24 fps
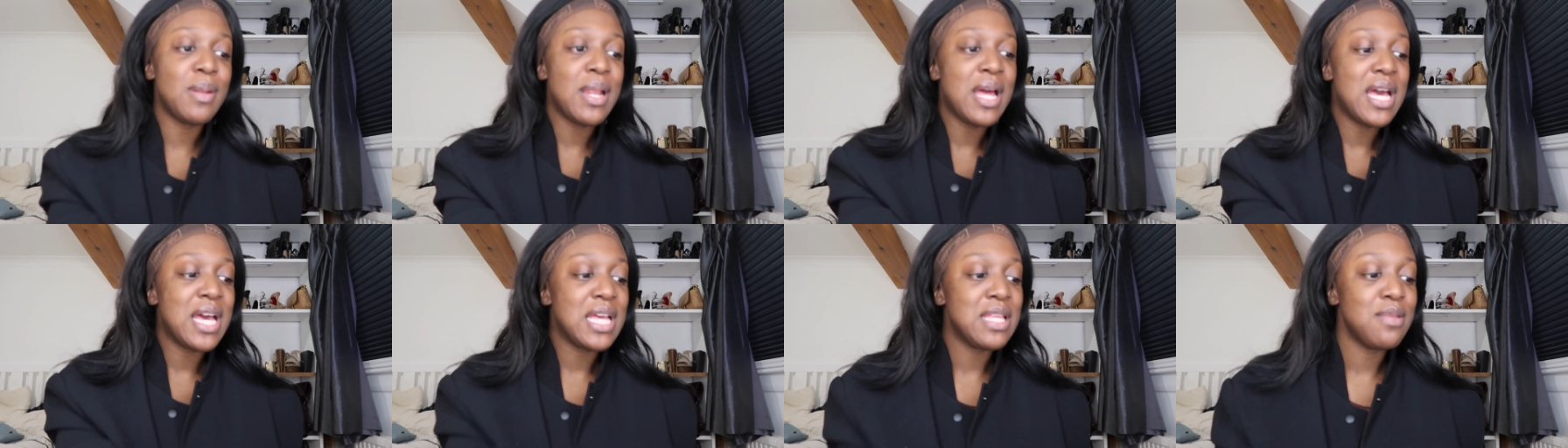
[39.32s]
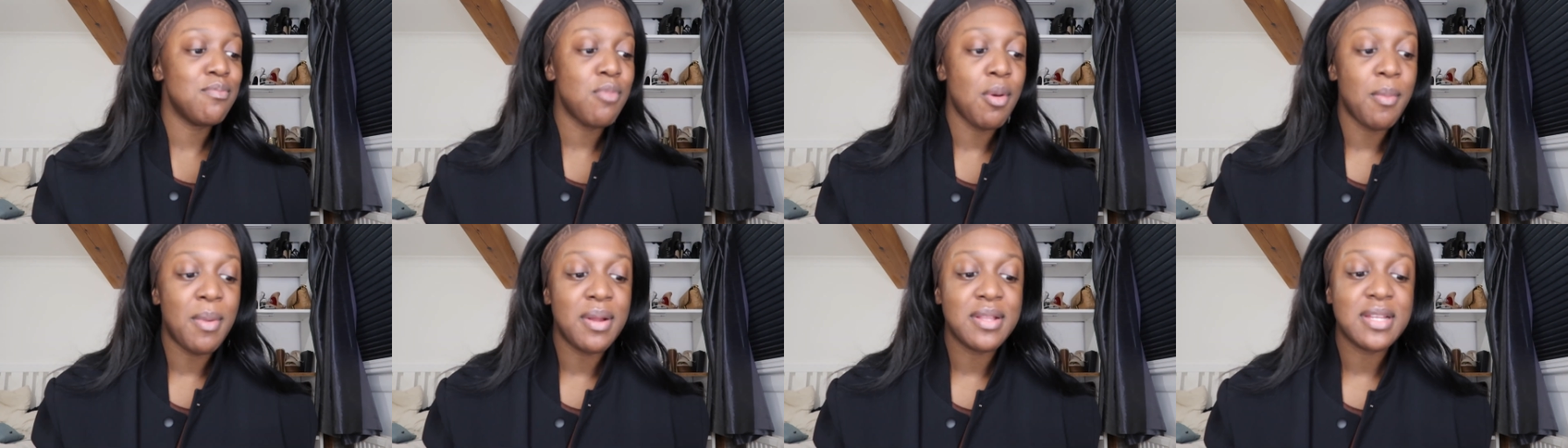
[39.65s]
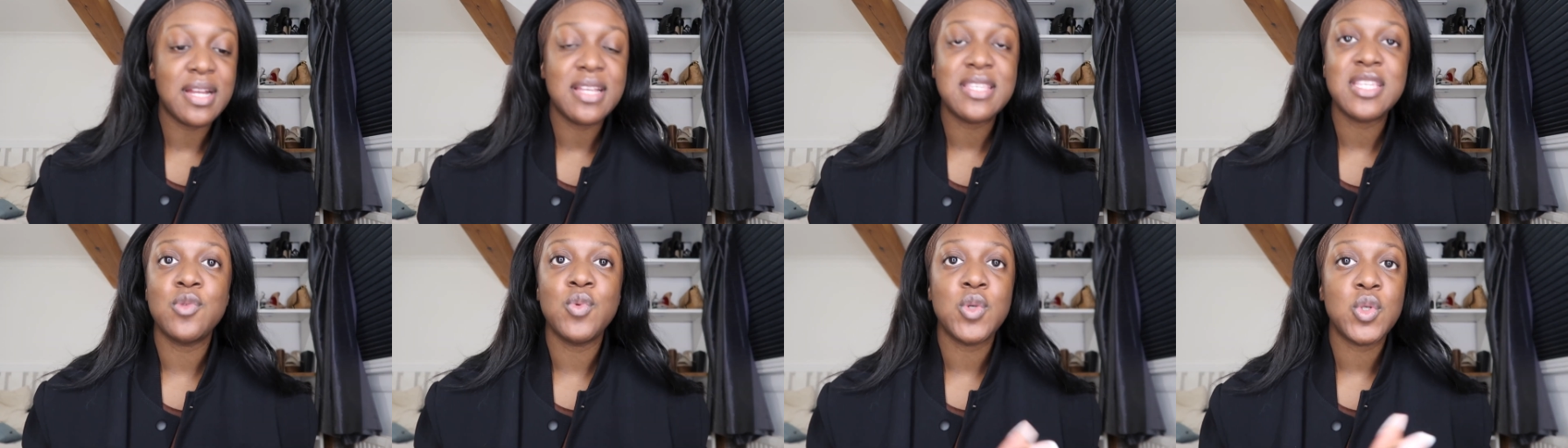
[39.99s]
planned, but my
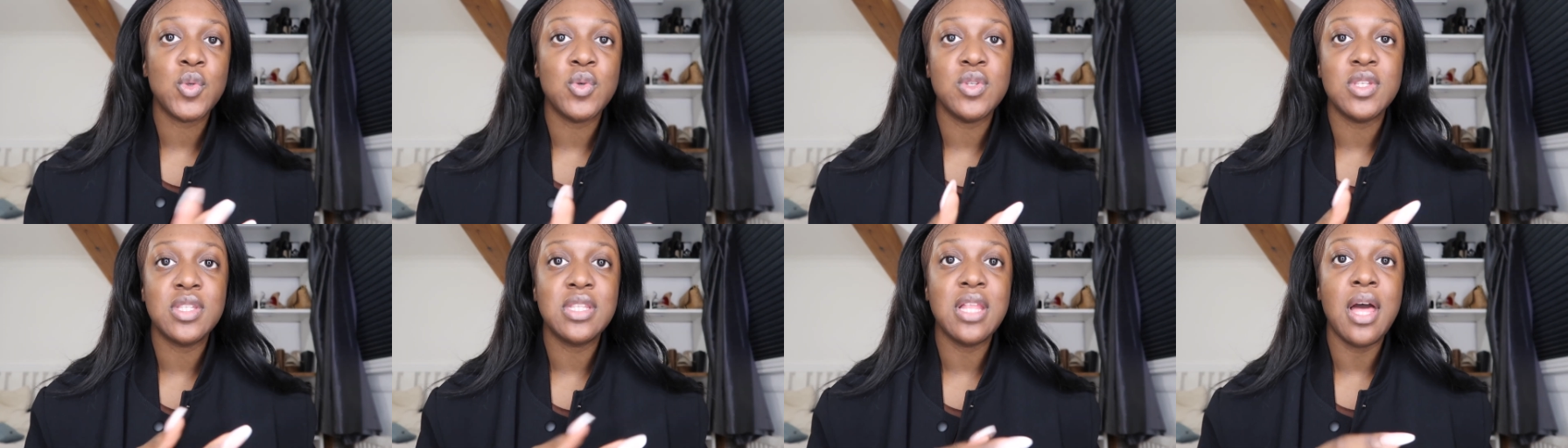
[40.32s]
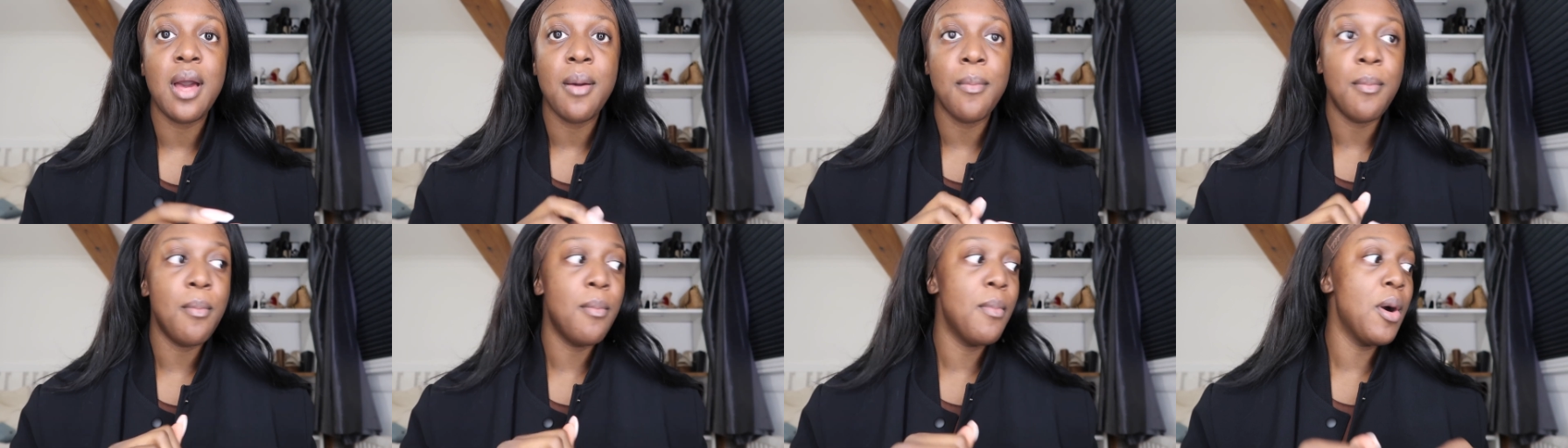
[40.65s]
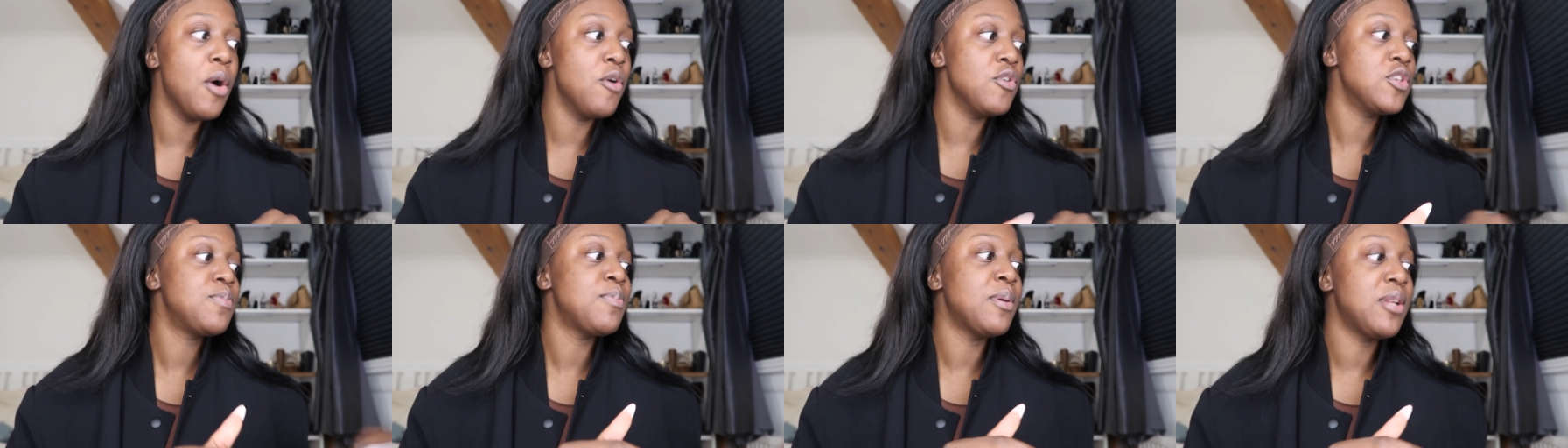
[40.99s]
dad said which one's like
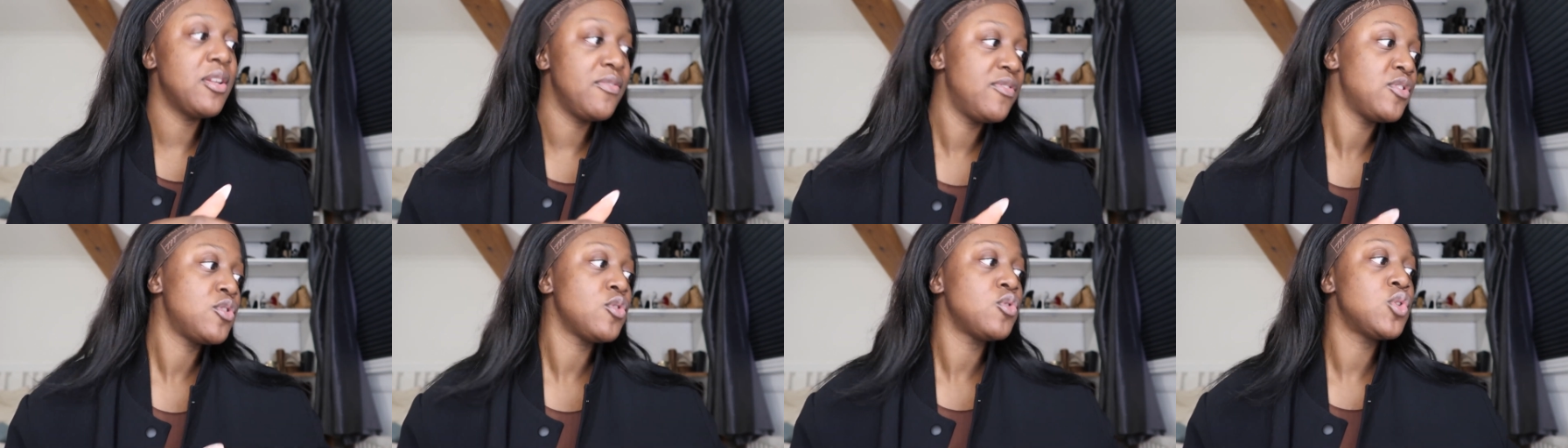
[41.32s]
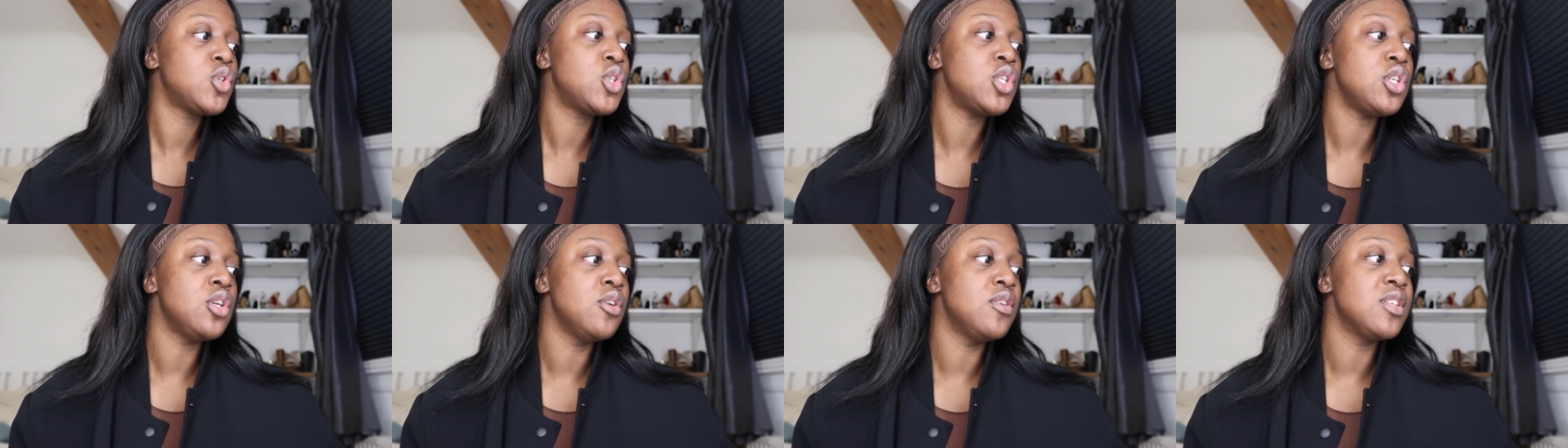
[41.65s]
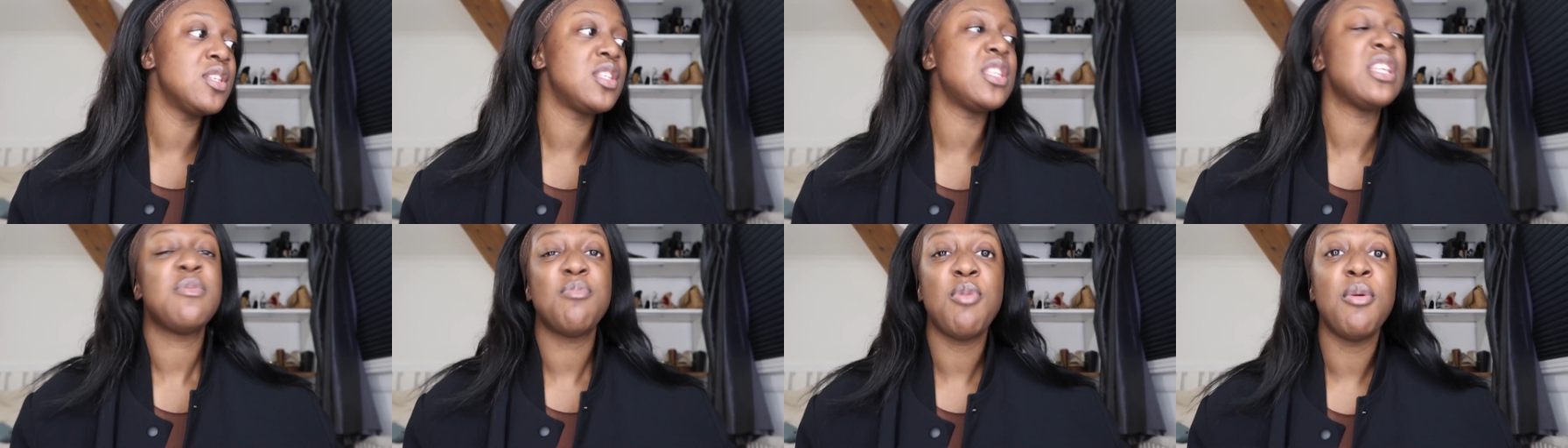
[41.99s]
most beneficial to you.
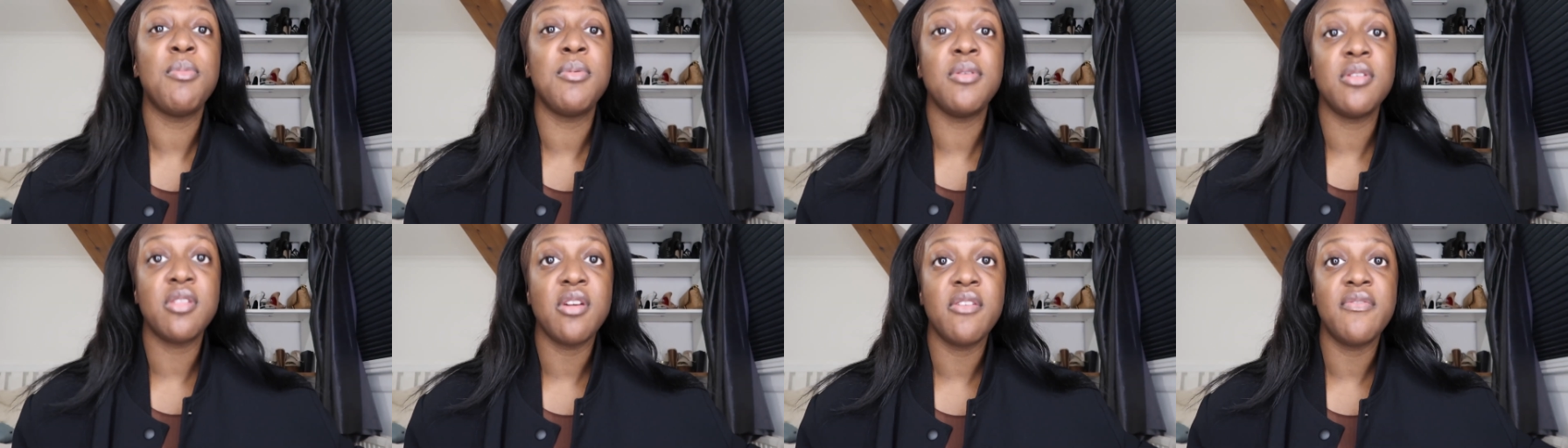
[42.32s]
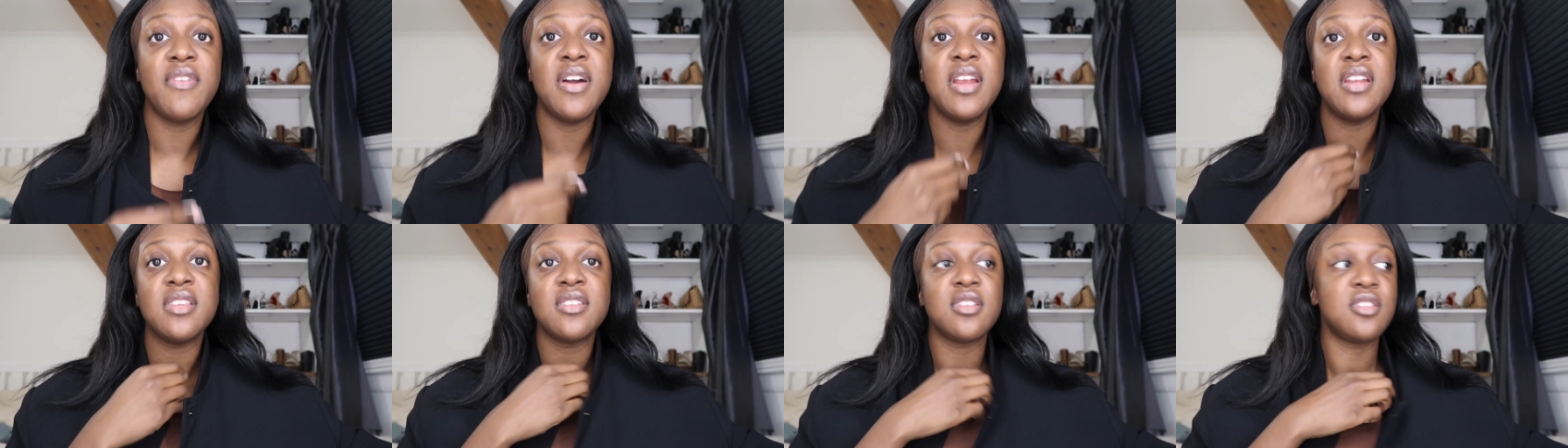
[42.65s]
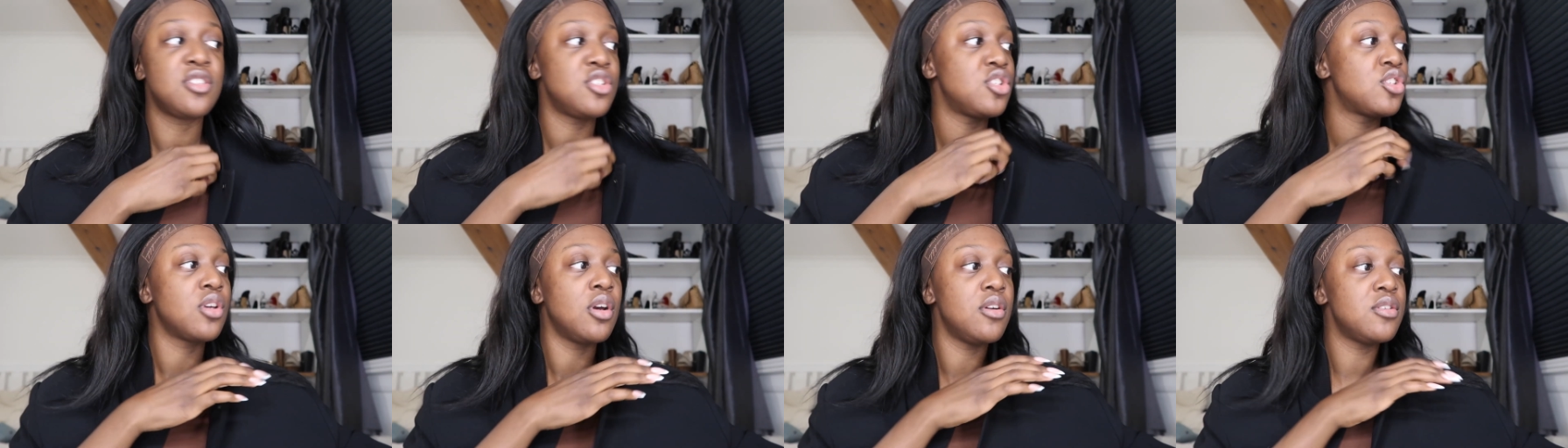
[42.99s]
So there's probably the event, so
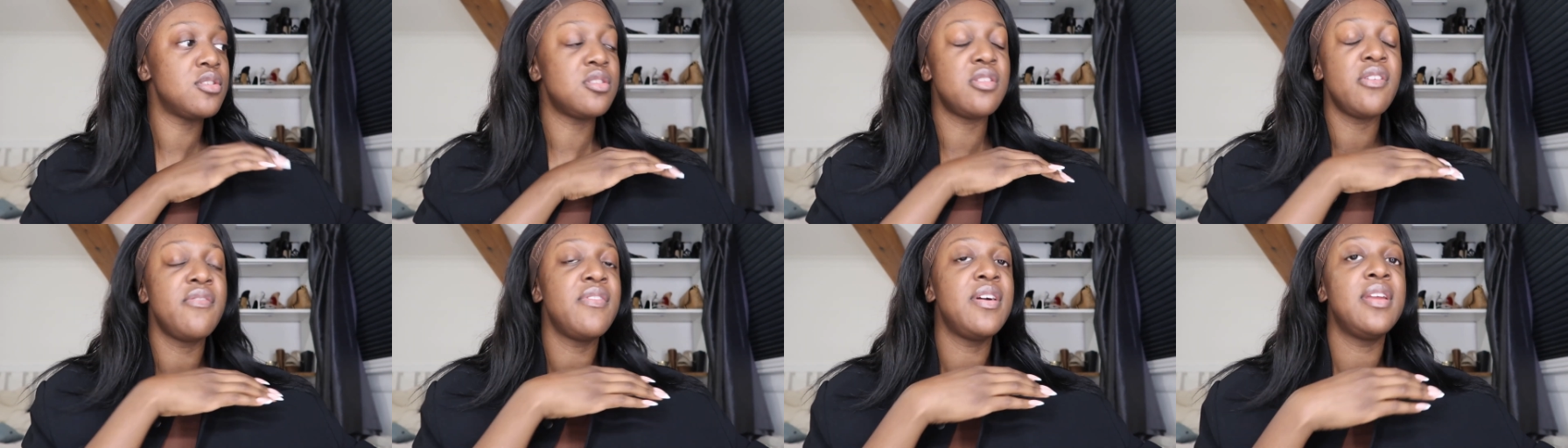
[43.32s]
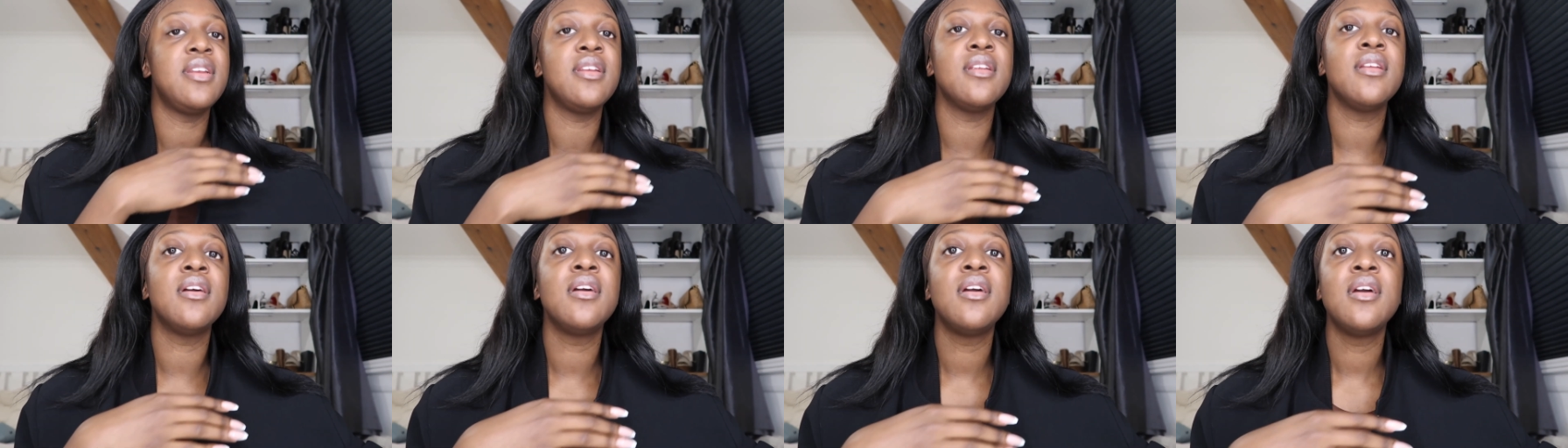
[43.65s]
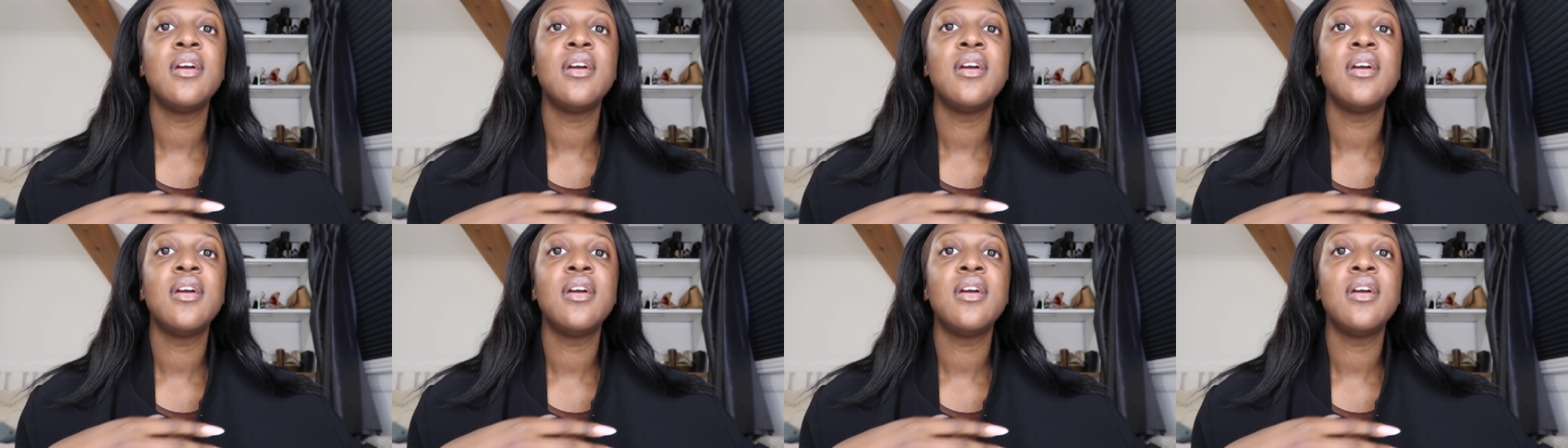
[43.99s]
just go to the event.